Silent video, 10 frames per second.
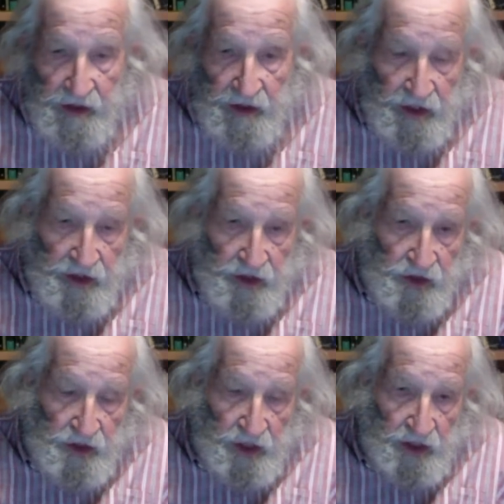10
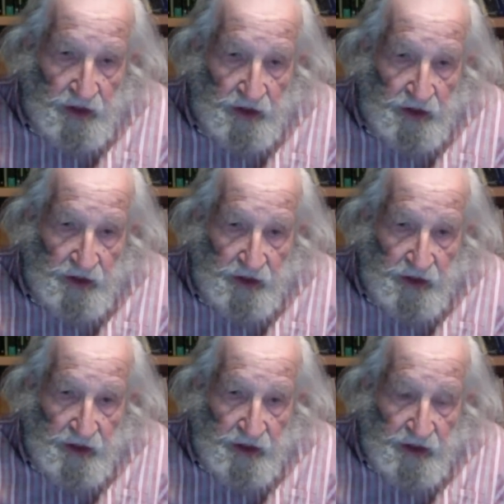years later,
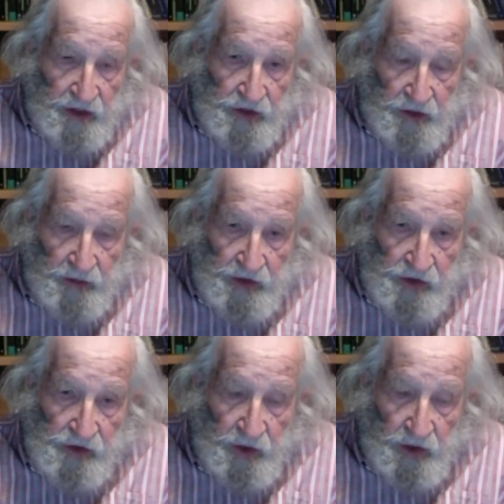
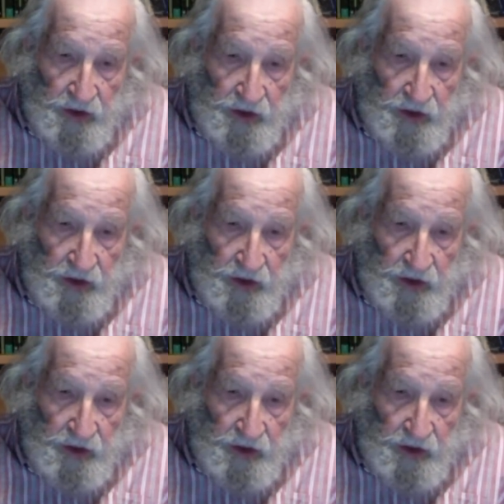Germans were